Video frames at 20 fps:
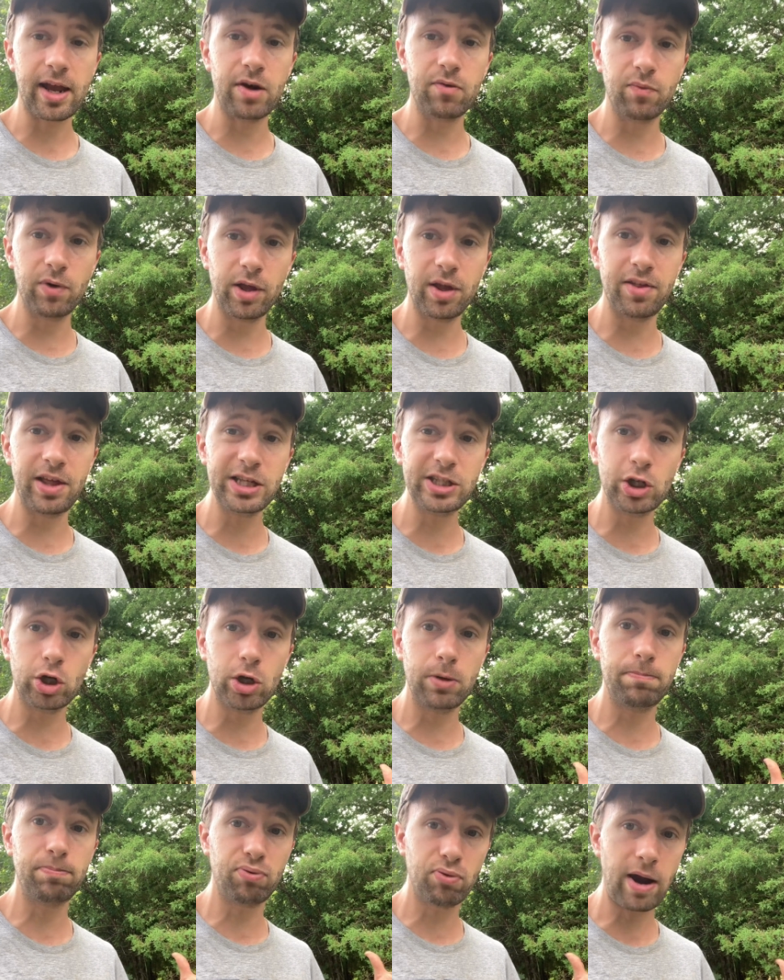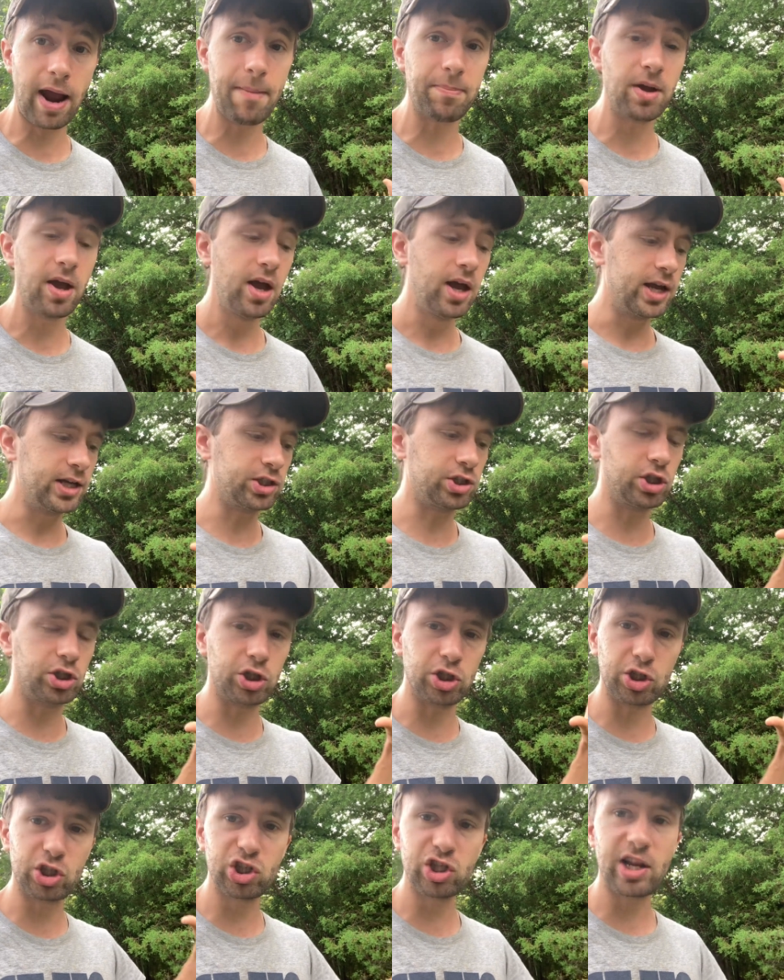And really, that's a good prep, is to
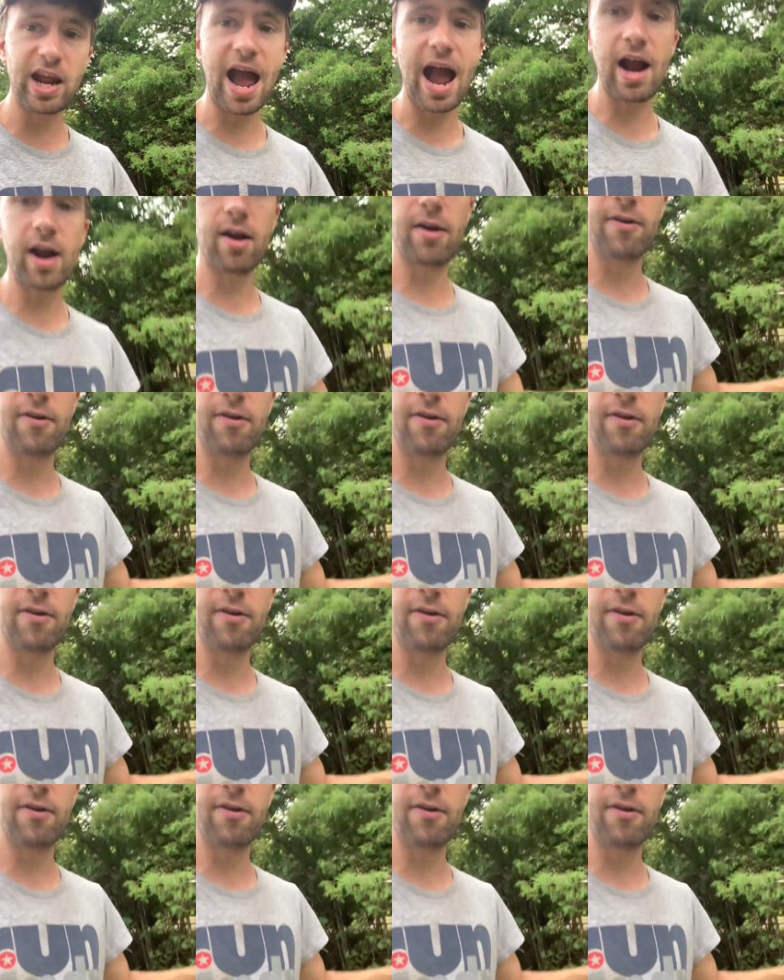just stack